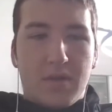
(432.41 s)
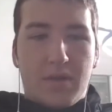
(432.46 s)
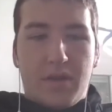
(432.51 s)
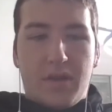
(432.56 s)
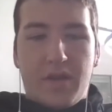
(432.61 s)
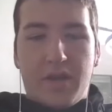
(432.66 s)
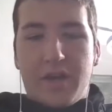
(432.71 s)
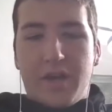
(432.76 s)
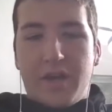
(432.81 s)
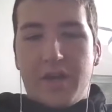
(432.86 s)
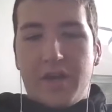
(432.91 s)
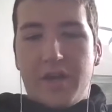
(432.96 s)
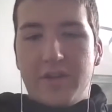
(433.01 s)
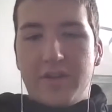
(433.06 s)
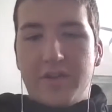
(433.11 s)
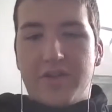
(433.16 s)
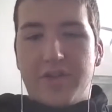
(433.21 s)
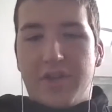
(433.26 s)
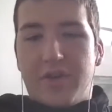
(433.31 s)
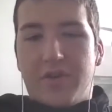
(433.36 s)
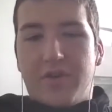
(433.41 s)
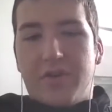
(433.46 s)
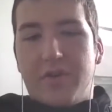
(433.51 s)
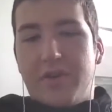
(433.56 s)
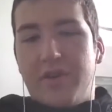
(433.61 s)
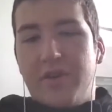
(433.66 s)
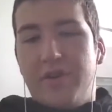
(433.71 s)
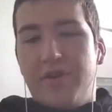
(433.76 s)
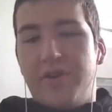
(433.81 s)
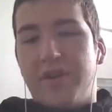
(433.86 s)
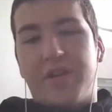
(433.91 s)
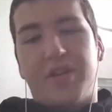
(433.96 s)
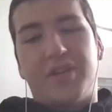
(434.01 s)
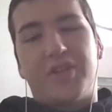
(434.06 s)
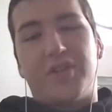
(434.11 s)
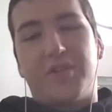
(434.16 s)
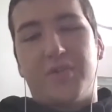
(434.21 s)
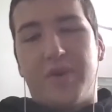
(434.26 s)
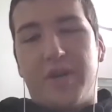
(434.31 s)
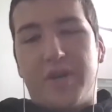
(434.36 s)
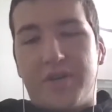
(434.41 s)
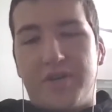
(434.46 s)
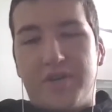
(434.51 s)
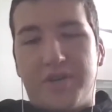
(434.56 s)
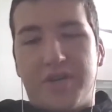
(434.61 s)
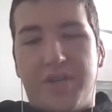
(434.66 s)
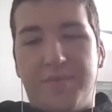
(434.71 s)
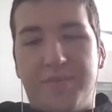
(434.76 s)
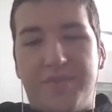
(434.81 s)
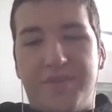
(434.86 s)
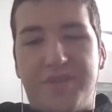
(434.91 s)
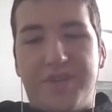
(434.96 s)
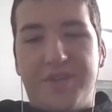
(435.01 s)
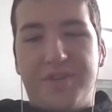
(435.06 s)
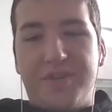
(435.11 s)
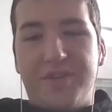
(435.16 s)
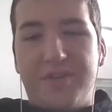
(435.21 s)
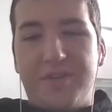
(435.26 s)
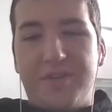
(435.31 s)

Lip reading: Yeah. So you didn't get to watch this game, you said?